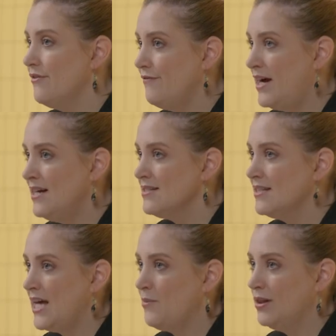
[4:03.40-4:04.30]
The fact
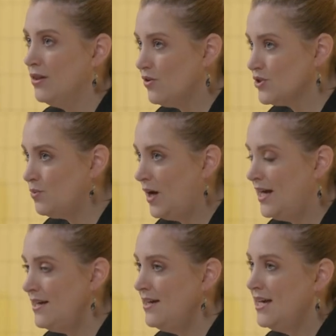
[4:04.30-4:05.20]
that they were locked
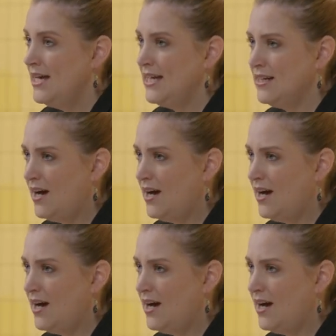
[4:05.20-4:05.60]
away in